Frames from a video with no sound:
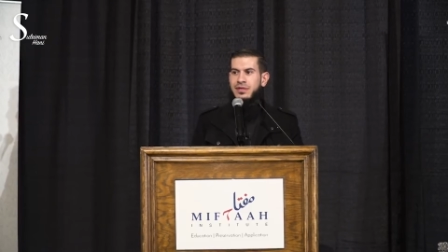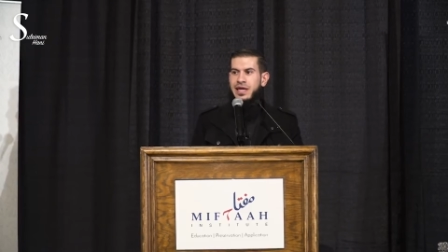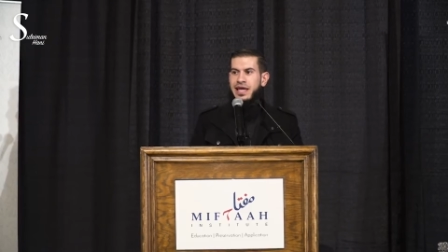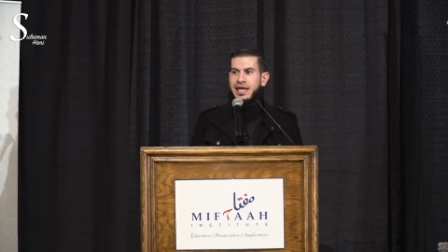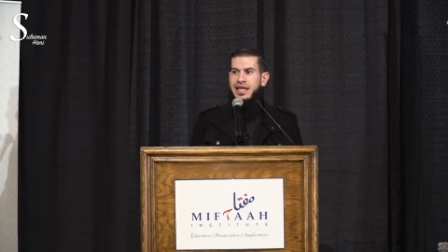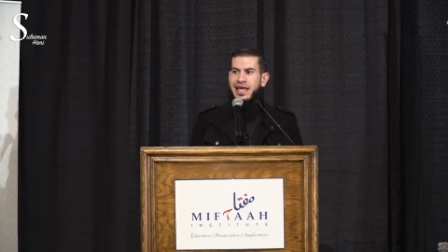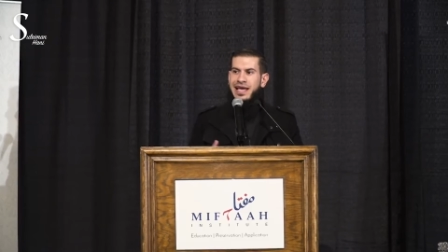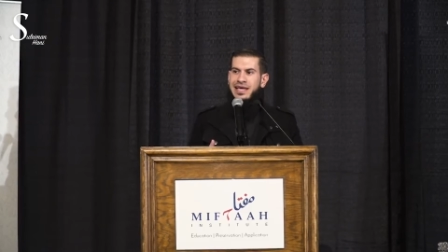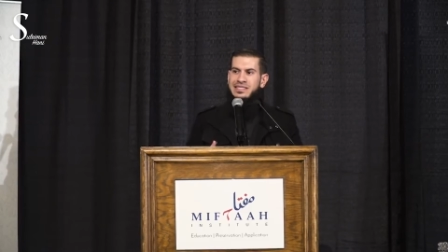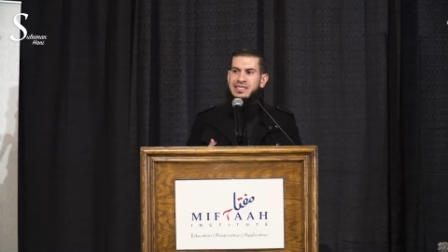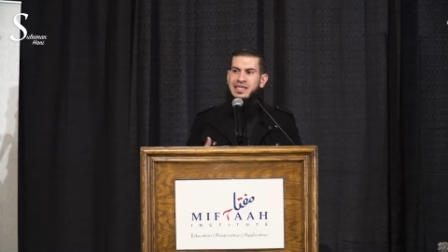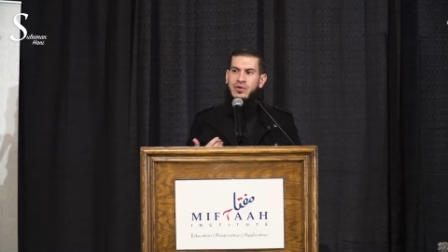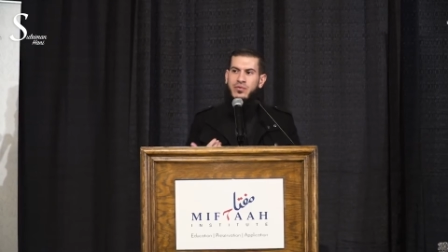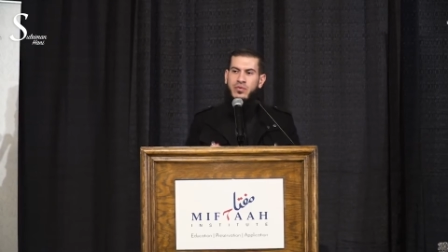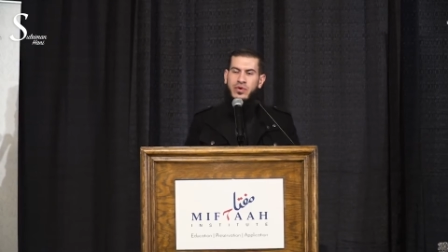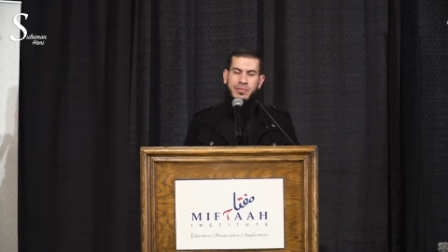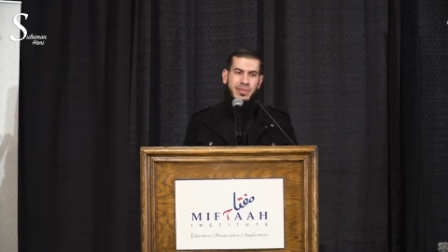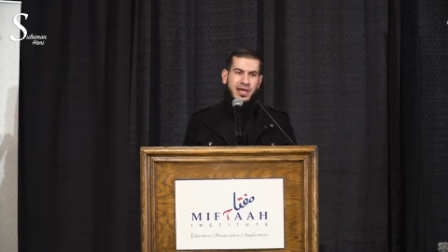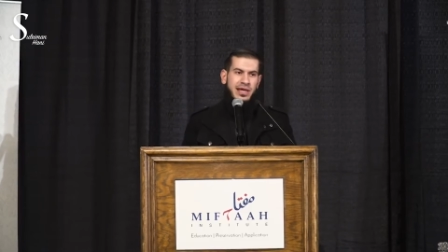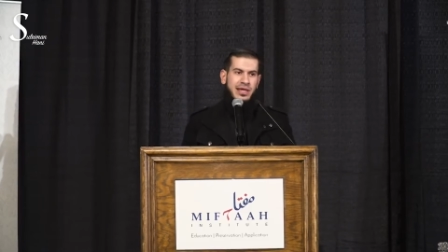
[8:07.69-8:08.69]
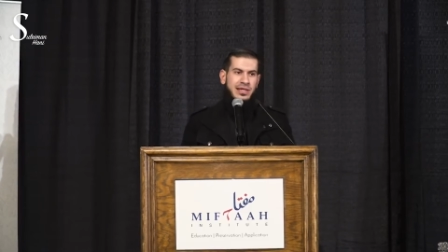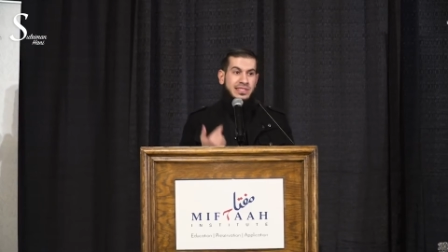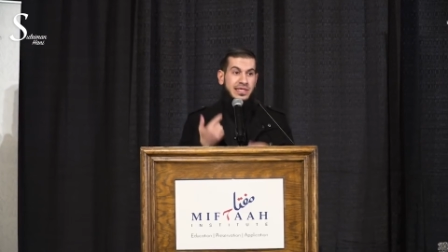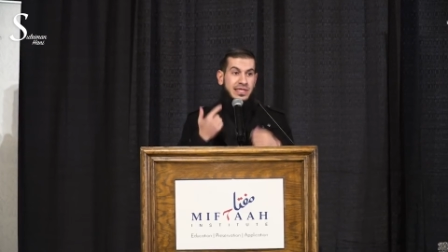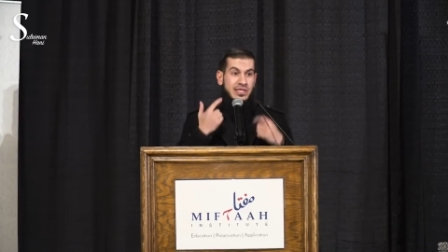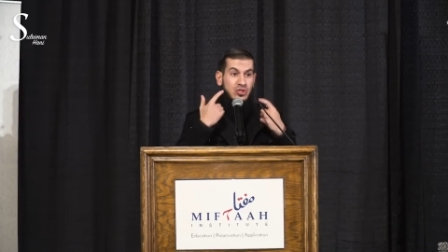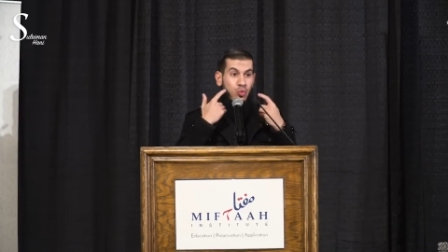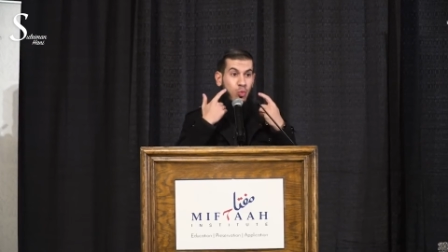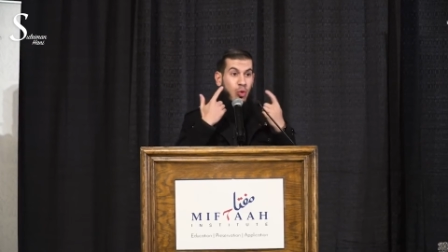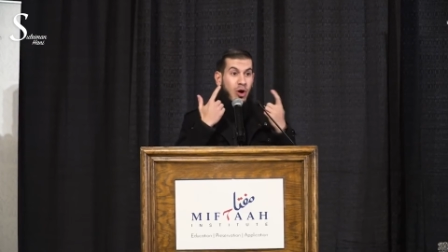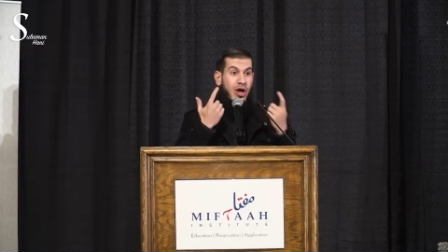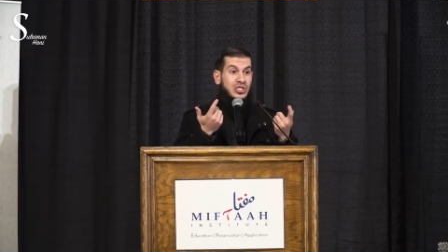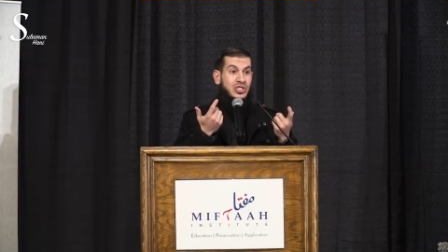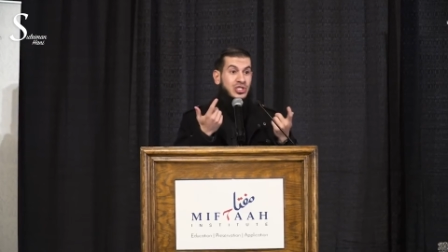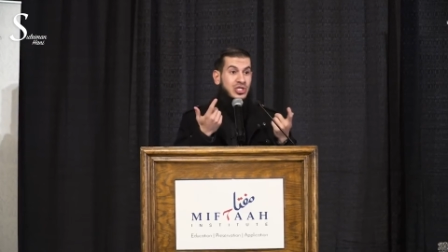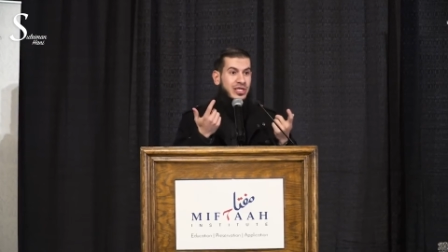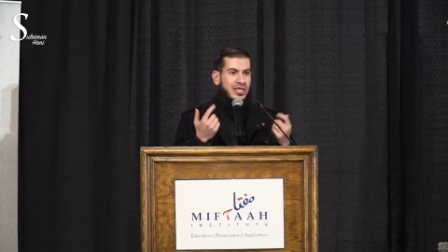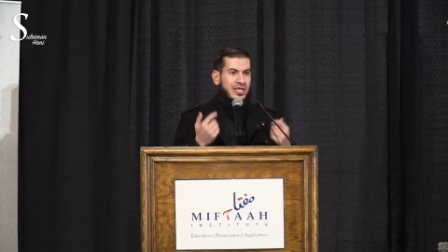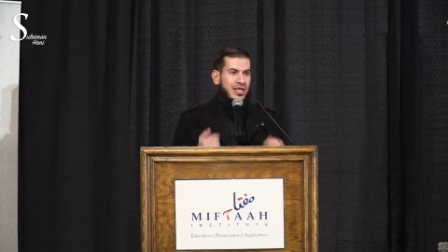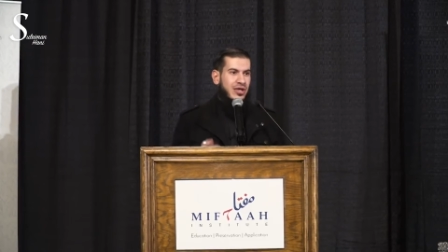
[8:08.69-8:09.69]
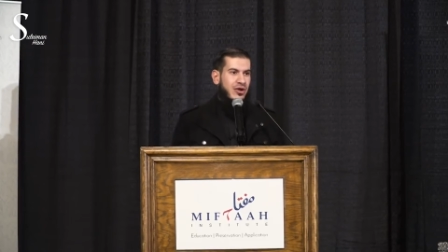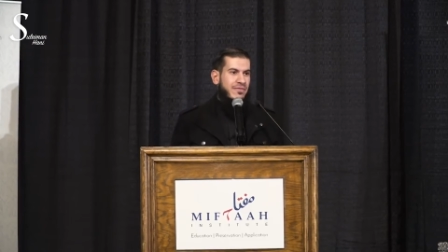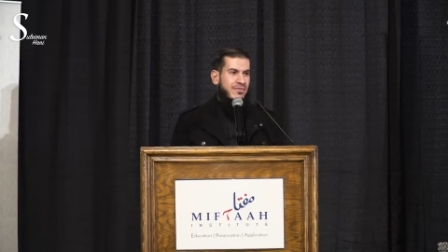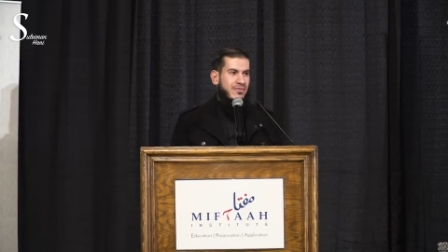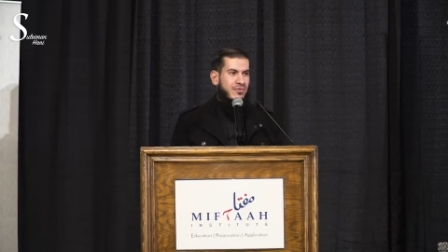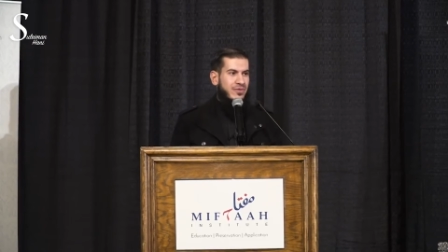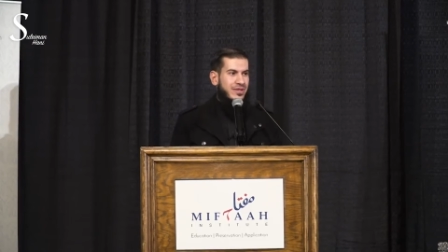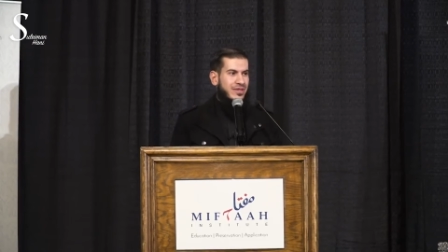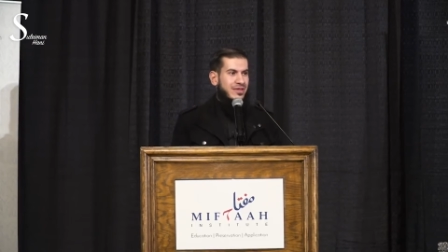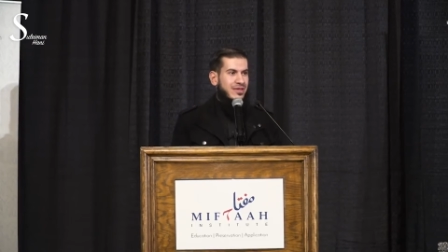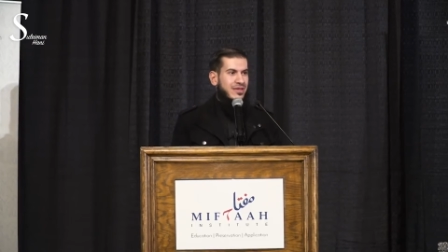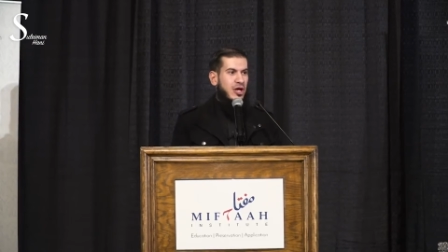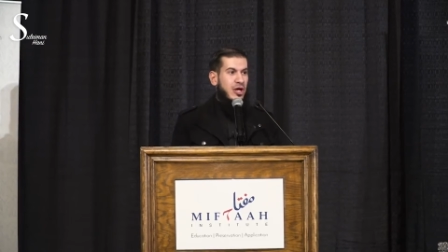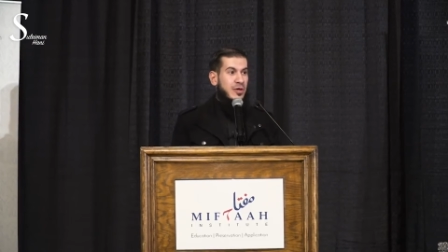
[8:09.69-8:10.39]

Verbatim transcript: And as he remains, he's watching carefully,